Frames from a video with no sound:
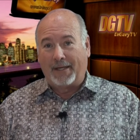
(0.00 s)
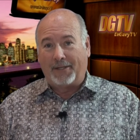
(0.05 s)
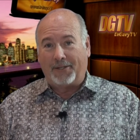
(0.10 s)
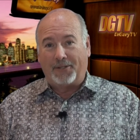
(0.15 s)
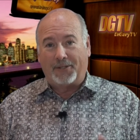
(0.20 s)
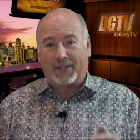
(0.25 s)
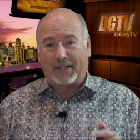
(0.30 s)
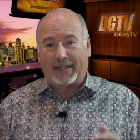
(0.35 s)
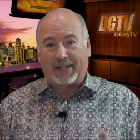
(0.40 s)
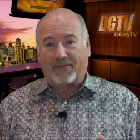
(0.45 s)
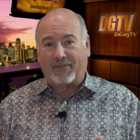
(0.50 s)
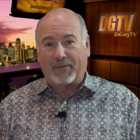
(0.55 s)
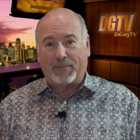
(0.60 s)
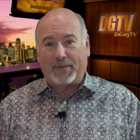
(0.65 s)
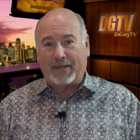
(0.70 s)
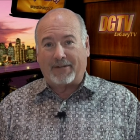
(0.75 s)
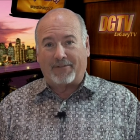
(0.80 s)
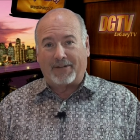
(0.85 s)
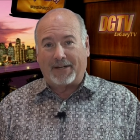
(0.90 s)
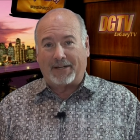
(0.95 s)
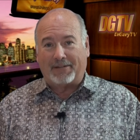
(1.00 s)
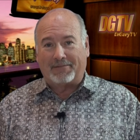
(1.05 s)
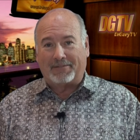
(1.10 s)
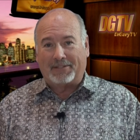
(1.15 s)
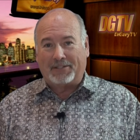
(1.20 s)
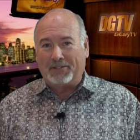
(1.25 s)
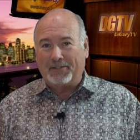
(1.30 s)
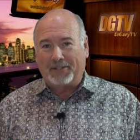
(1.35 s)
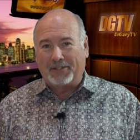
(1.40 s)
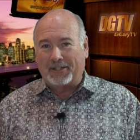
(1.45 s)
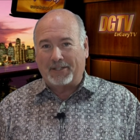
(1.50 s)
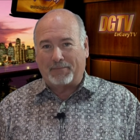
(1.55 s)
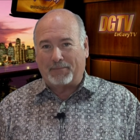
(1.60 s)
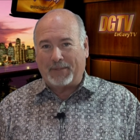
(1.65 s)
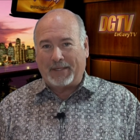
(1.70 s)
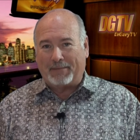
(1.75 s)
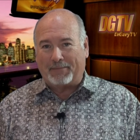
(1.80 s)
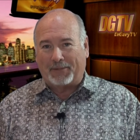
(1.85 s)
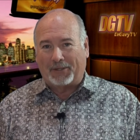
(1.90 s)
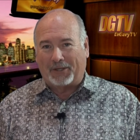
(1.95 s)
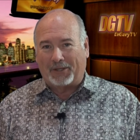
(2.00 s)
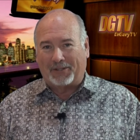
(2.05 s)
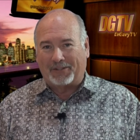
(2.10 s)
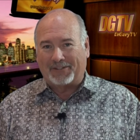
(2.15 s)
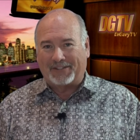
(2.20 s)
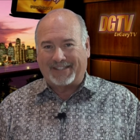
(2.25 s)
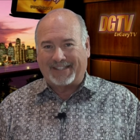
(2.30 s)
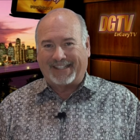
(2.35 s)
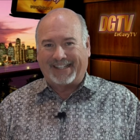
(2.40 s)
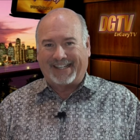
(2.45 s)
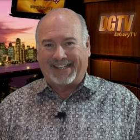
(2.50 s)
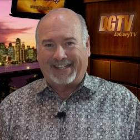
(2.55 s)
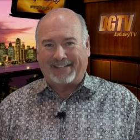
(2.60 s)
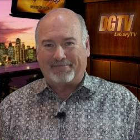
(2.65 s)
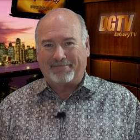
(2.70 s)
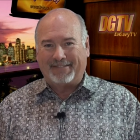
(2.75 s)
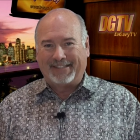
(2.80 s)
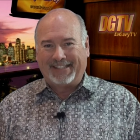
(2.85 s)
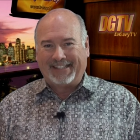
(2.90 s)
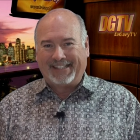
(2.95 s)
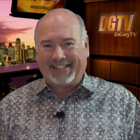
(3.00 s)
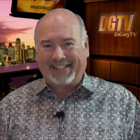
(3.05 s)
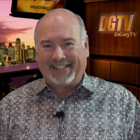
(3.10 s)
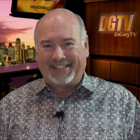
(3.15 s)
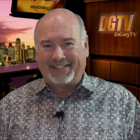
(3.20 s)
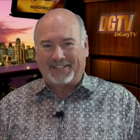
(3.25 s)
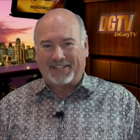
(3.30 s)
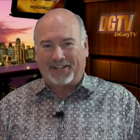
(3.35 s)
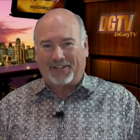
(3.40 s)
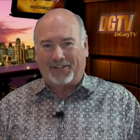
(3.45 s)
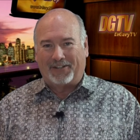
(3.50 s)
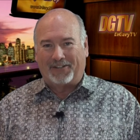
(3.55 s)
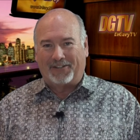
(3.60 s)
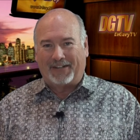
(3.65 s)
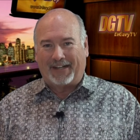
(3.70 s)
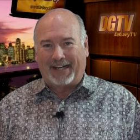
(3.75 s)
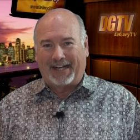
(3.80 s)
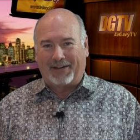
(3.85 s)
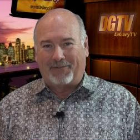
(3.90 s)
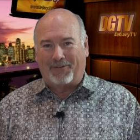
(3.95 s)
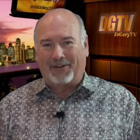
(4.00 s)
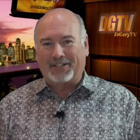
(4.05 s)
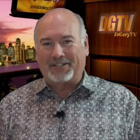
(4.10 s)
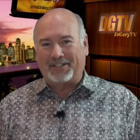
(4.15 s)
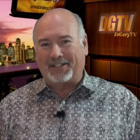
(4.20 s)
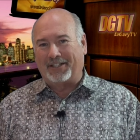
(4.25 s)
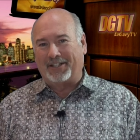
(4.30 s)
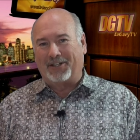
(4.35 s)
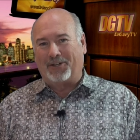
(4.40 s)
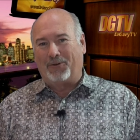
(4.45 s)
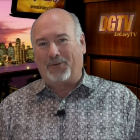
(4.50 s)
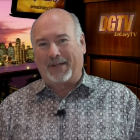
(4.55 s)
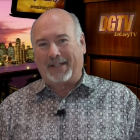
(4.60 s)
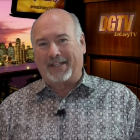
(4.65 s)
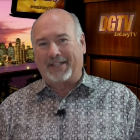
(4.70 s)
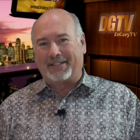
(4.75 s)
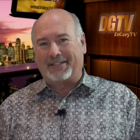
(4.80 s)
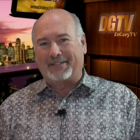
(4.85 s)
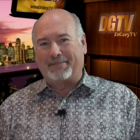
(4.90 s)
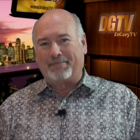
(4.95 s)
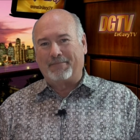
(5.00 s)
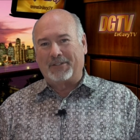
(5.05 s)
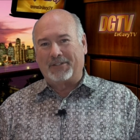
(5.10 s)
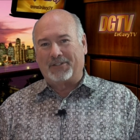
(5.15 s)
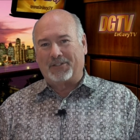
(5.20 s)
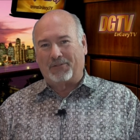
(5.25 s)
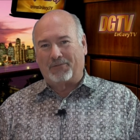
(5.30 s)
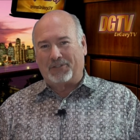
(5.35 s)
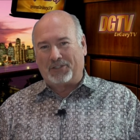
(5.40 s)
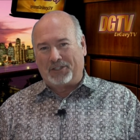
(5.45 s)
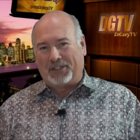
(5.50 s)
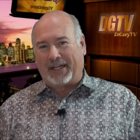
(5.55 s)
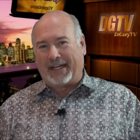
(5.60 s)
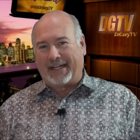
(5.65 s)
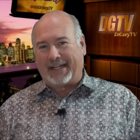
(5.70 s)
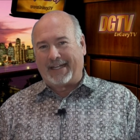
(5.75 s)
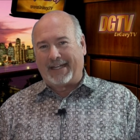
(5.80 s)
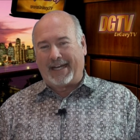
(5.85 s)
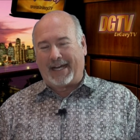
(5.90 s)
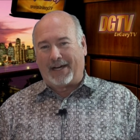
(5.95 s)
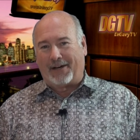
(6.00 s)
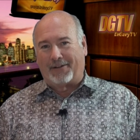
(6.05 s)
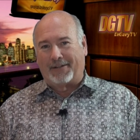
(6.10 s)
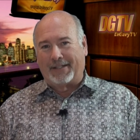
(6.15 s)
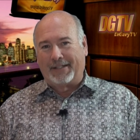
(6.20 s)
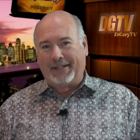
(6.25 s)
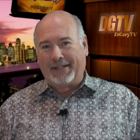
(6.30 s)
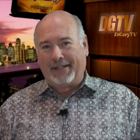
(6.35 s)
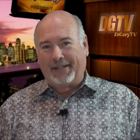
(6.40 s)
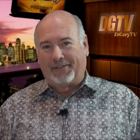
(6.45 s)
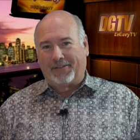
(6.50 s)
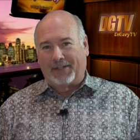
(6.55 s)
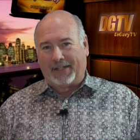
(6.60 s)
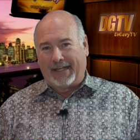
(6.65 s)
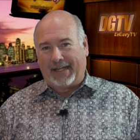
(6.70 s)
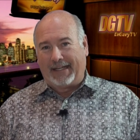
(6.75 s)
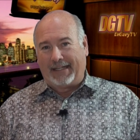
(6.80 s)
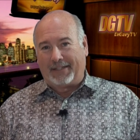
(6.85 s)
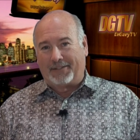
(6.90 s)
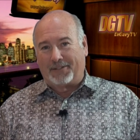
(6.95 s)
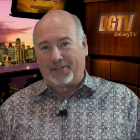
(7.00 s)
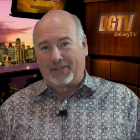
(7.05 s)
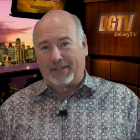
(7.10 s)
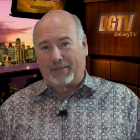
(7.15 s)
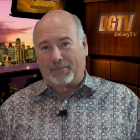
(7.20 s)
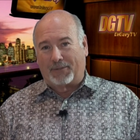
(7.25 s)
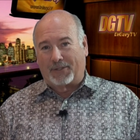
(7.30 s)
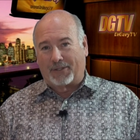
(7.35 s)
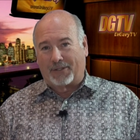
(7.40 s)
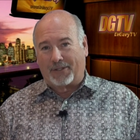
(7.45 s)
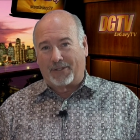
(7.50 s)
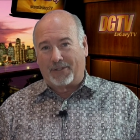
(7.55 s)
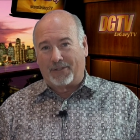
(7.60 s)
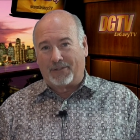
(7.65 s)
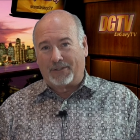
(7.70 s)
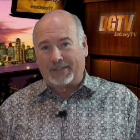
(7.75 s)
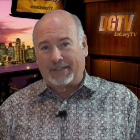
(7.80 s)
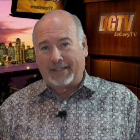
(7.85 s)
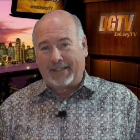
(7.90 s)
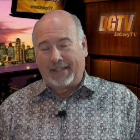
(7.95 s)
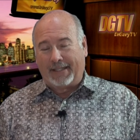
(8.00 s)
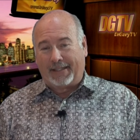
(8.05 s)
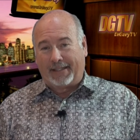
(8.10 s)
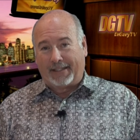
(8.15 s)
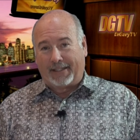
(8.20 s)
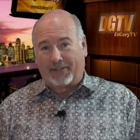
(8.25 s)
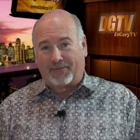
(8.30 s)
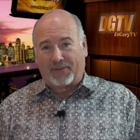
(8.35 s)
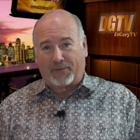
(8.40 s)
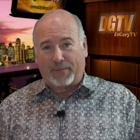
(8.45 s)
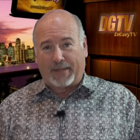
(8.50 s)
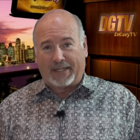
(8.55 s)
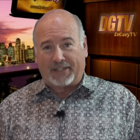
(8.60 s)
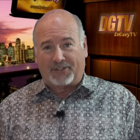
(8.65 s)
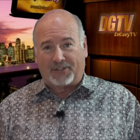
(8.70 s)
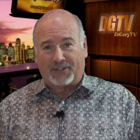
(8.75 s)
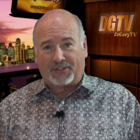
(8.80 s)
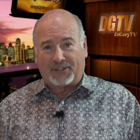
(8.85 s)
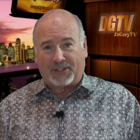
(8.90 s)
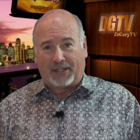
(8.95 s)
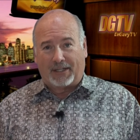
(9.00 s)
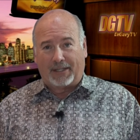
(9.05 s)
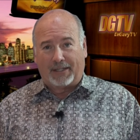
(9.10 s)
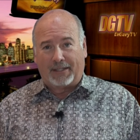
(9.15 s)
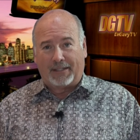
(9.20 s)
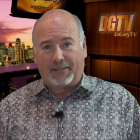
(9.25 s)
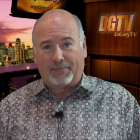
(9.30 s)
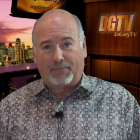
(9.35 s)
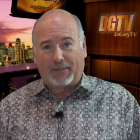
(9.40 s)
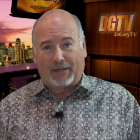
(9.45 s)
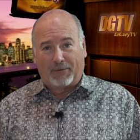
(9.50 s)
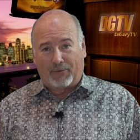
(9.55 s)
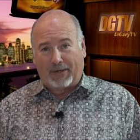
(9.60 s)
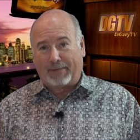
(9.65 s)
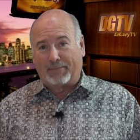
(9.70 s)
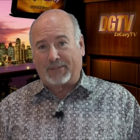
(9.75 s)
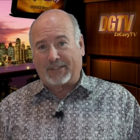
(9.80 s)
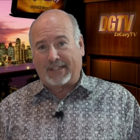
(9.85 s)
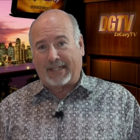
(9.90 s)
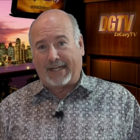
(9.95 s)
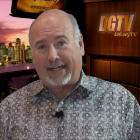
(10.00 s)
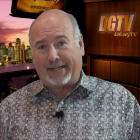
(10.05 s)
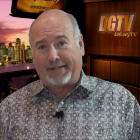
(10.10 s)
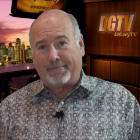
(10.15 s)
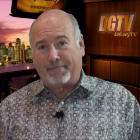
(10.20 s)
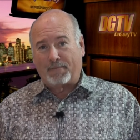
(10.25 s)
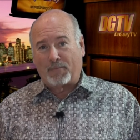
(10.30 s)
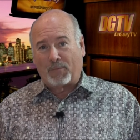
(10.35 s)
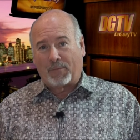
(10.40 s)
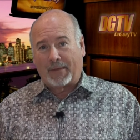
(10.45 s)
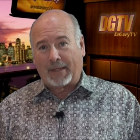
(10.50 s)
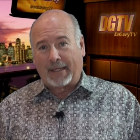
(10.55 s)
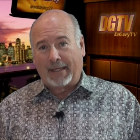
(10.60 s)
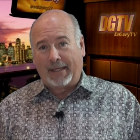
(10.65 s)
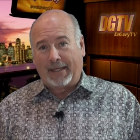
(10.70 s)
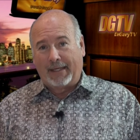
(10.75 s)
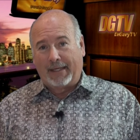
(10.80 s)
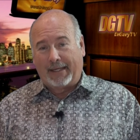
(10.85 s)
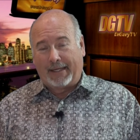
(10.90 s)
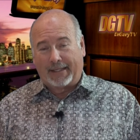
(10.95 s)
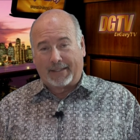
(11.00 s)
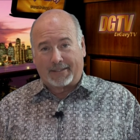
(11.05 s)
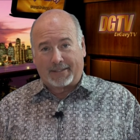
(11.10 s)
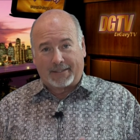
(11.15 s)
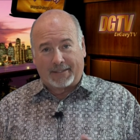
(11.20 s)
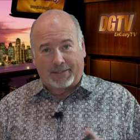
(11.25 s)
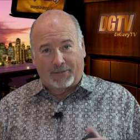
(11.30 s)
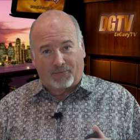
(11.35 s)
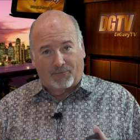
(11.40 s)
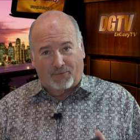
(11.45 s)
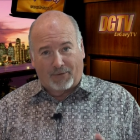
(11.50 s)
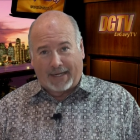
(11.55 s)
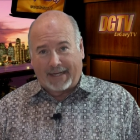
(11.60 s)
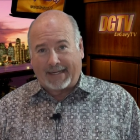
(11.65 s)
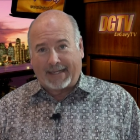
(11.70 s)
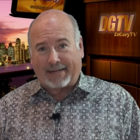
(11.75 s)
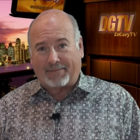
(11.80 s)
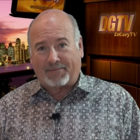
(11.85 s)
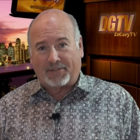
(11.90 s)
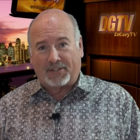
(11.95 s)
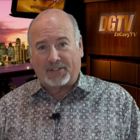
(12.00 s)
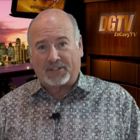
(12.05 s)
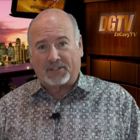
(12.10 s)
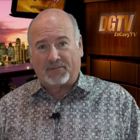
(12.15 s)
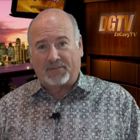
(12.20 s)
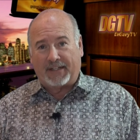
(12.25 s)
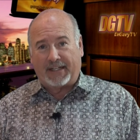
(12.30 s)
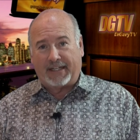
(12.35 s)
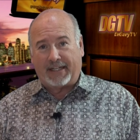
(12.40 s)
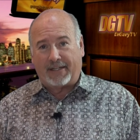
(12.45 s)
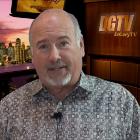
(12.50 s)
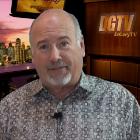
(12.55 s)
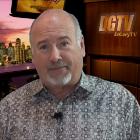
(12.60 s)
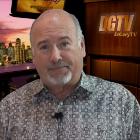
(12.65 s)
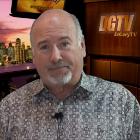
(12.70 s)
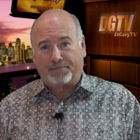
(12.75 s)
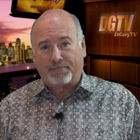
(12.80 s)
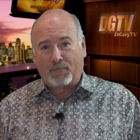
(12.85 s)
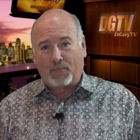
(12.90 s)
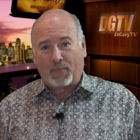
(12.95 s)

You can never be around too good of people all the time. So I want you to go with us. So check it out, the Daily Tune-Up Cruise. The information is on my website. It's right after this video,